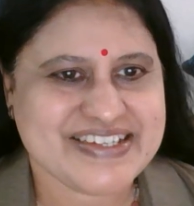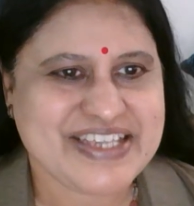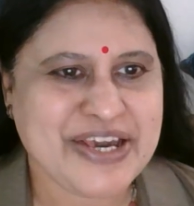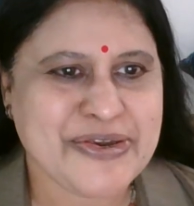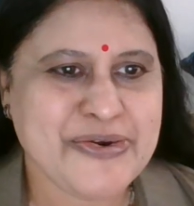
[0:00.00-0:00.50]

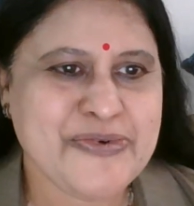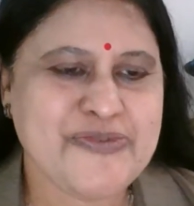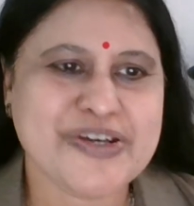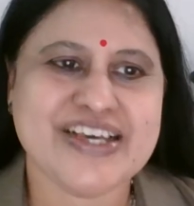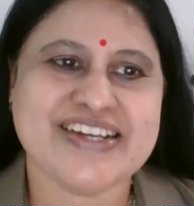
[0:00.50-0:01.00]
Thank you
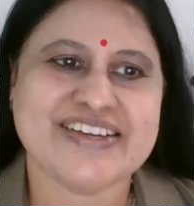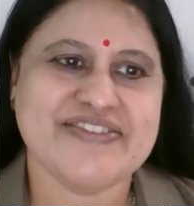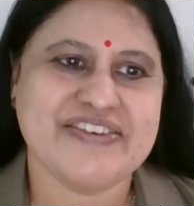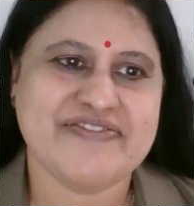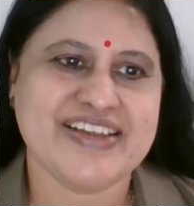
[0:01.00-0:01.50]
for that
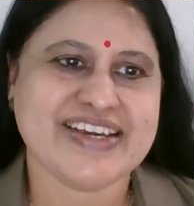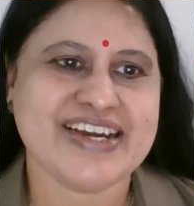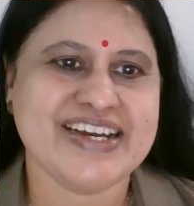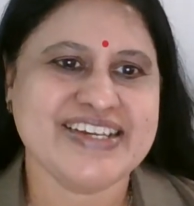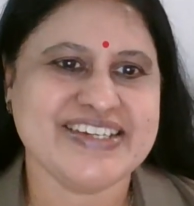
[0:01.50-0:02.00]
very
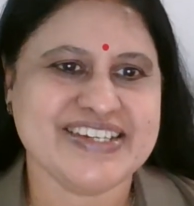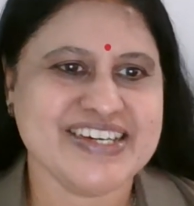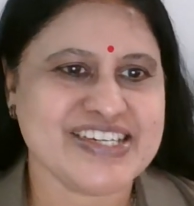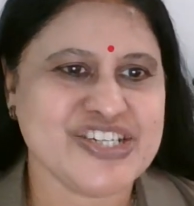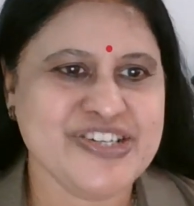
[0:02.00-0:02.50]
kind
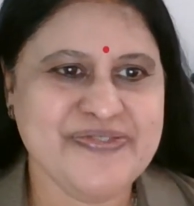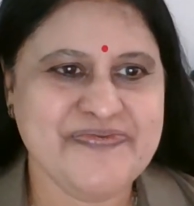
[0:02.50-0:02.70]
introduction.